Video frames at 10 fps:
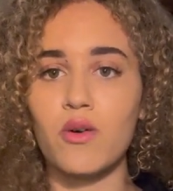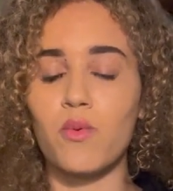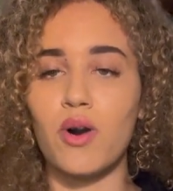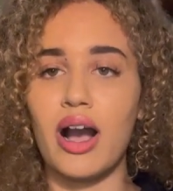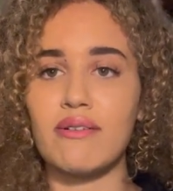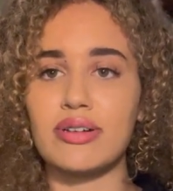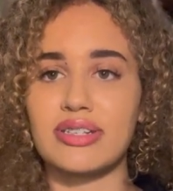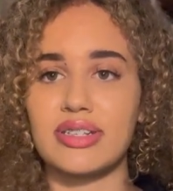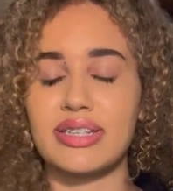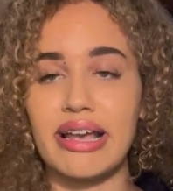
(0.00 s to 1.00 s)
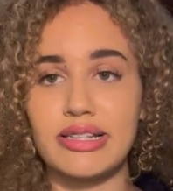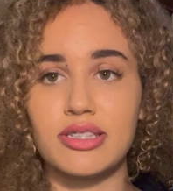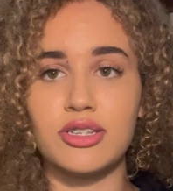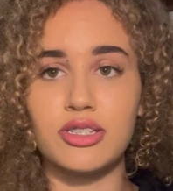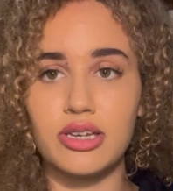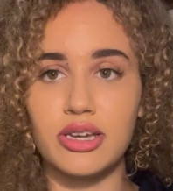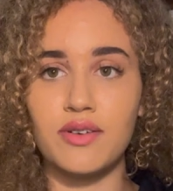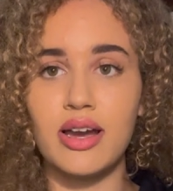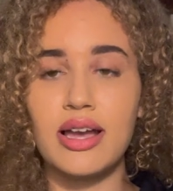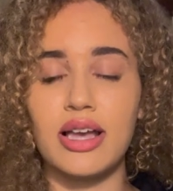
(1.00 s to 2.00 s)
what I would tend to
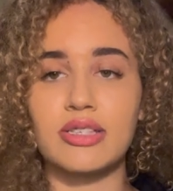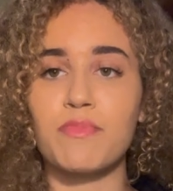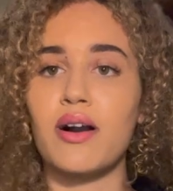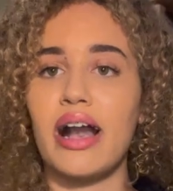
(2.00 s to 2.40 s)
do is put